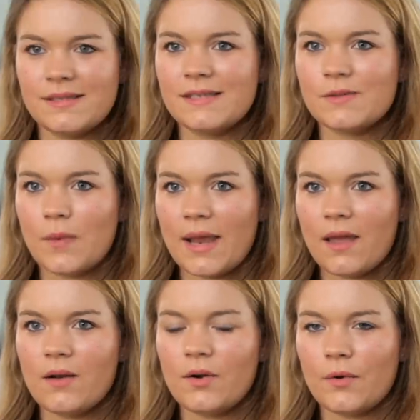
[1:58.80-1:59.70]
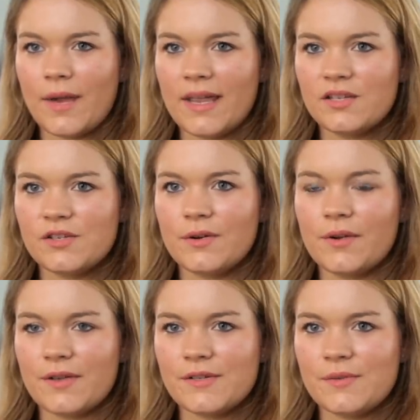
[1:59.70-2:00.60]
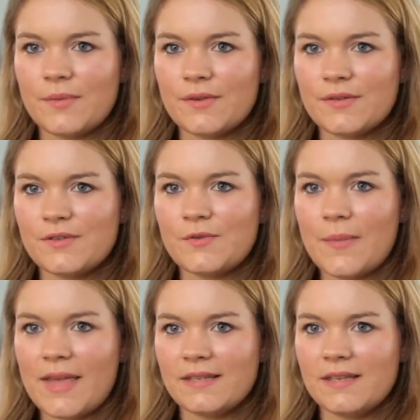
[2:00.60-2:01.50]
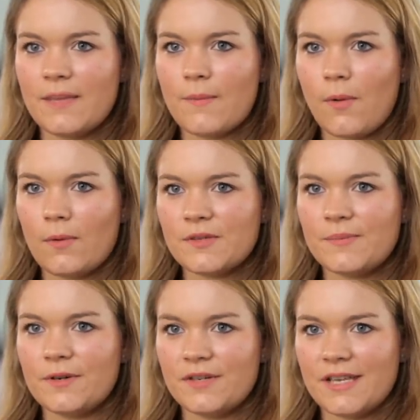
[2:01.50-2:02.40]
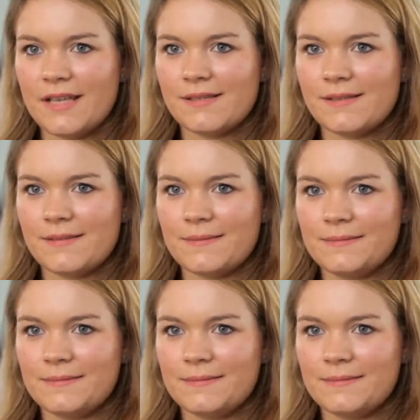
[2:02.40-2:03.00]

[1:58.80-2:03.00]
This will encourage your customers to make the impulse purchase.